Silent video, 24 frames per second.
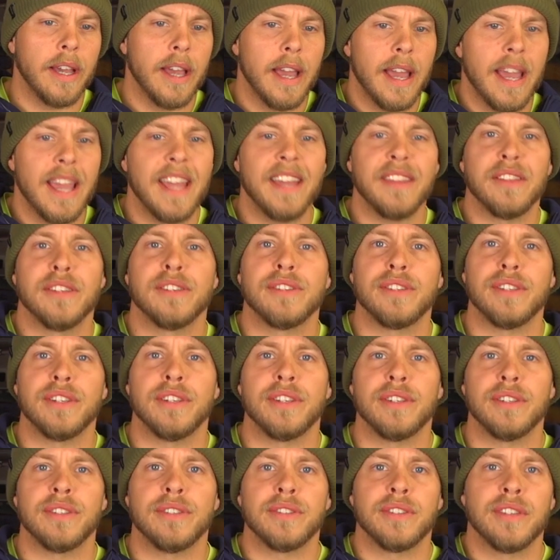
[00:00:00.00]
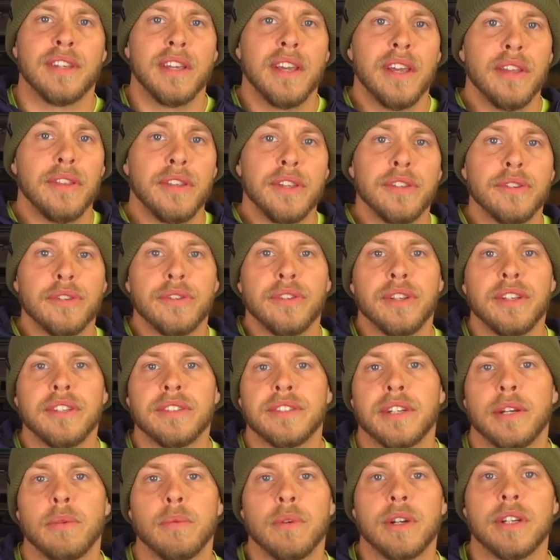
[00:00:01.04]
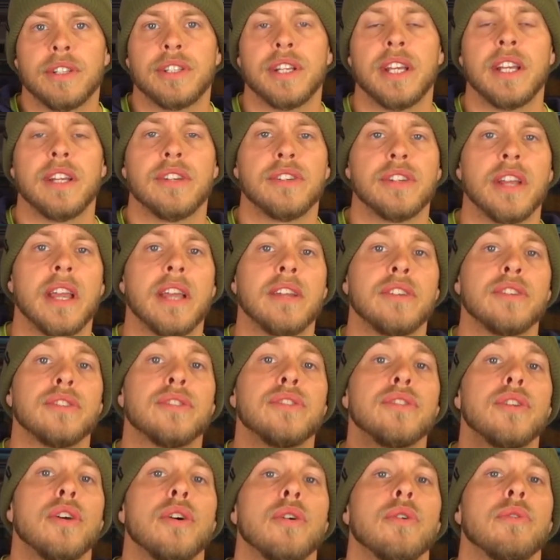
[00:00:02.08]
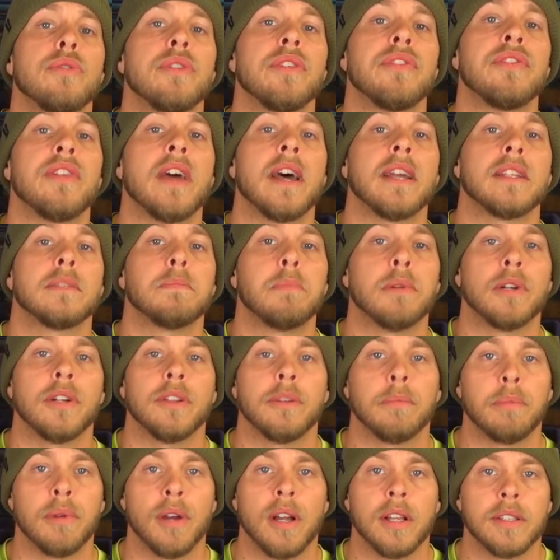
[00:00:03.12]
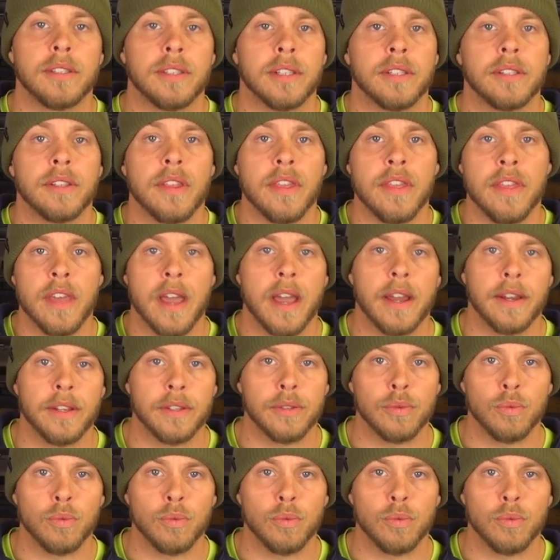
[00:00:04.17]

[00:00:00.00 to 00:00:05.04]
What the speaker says: hey, these are things that I want to change, and just know that that's part of the process. That is